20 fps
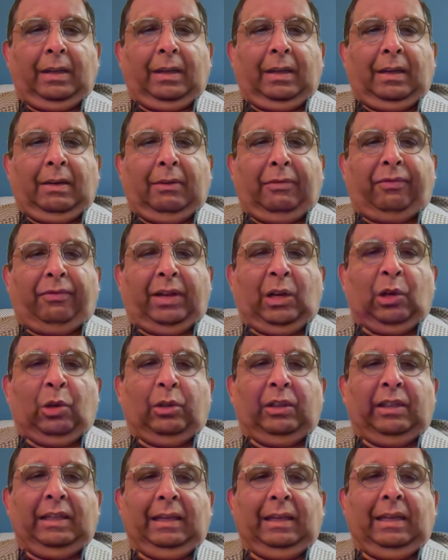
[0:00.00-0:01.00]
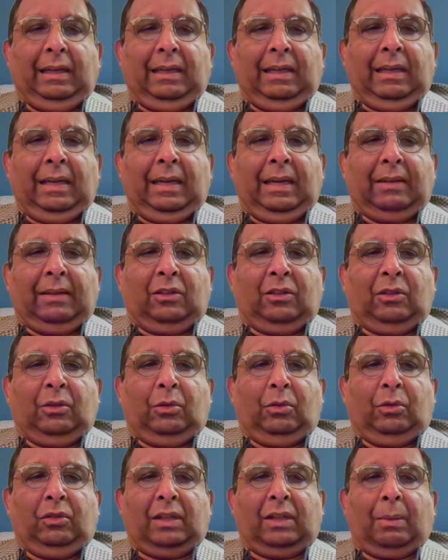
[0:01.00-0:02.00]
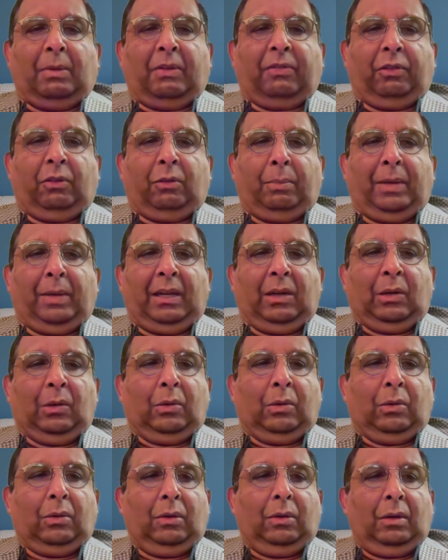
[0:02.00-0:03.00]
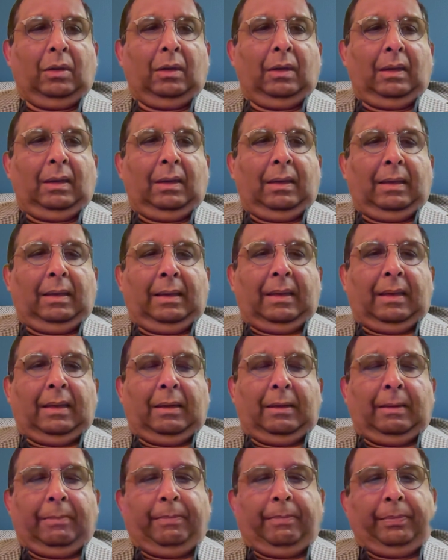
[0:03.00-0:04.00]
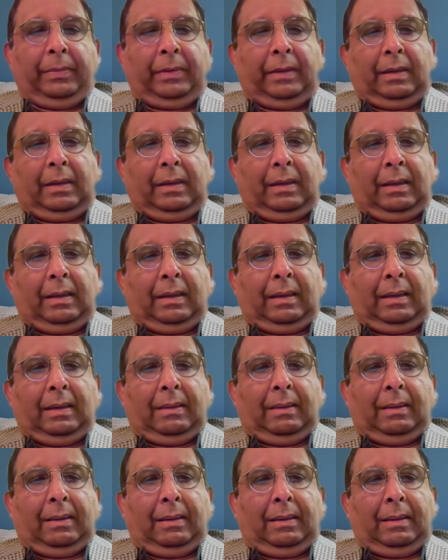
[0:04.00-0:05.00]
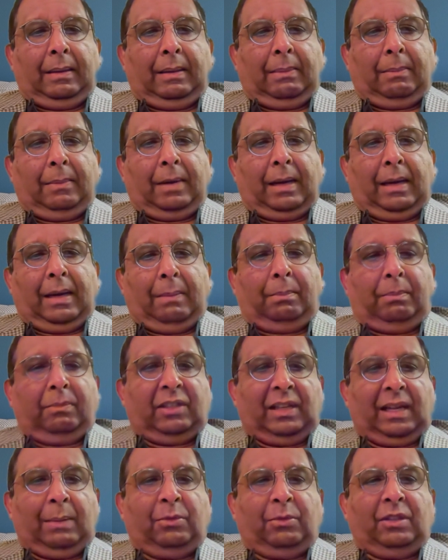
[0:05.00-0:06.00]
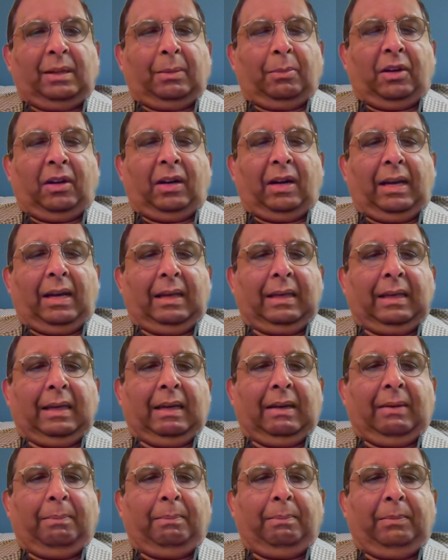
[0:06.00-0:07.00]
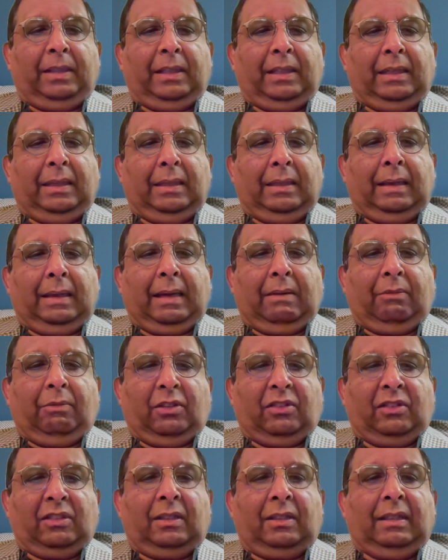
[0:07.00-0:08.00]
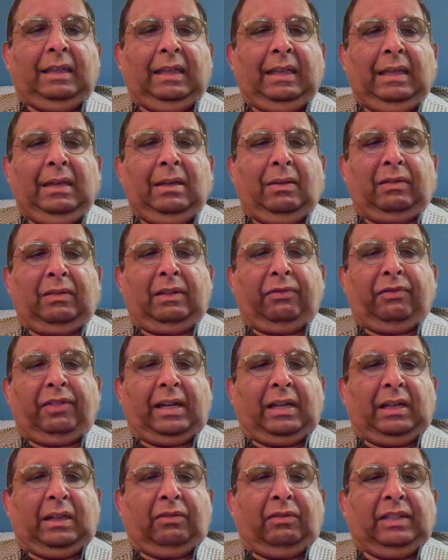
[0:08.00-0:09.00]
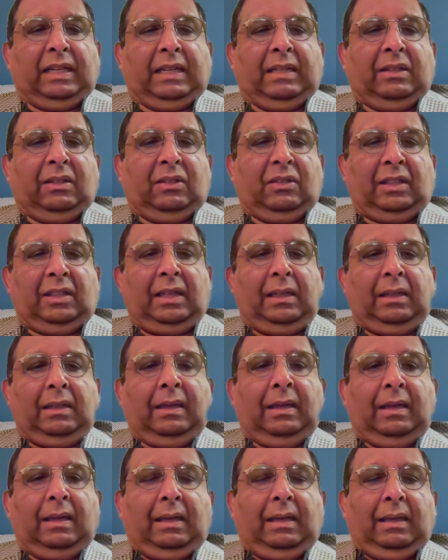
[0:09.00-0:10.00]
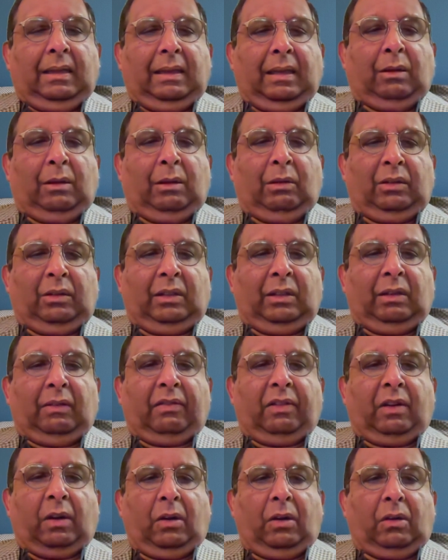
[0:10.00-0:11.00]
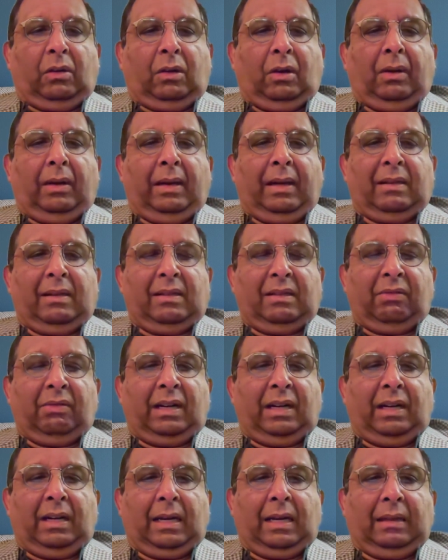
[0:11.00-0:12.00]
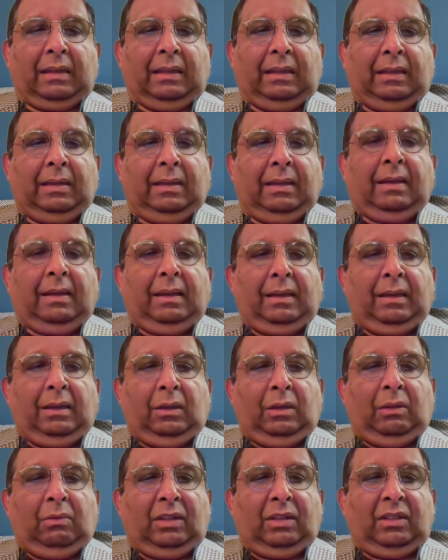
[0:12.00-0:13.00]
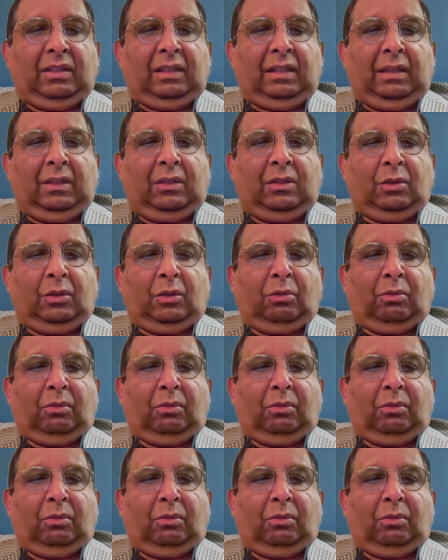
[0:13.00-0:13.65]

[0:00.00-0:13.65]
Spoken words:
a fellow dean, as some of you may know. I'm Sam Samaranayake. I was the dean of the Faculty of Dentistry in the University of Hong Kong and several other universities. So